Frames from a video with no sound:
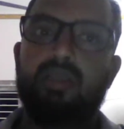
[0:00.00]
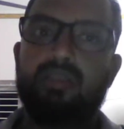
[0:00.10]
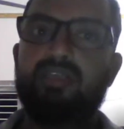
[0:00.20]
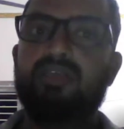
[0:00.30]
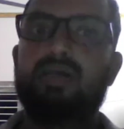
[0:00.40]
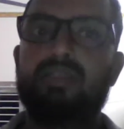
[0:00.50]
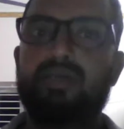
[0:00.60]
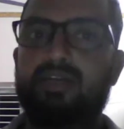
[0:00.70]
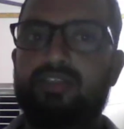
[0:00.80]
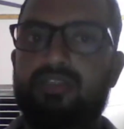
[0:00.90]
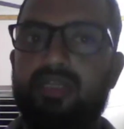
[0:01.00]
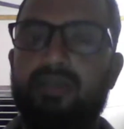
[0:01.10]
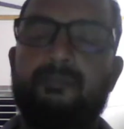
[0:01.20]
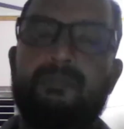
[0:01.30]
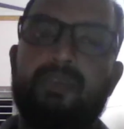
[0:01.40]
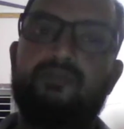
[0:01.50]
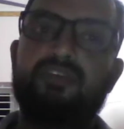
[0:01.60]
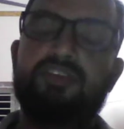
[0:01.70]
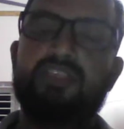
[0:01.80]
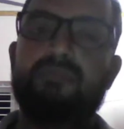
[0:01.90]
These are the constraints
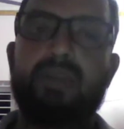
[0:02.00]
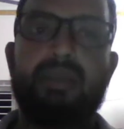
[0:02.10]
which is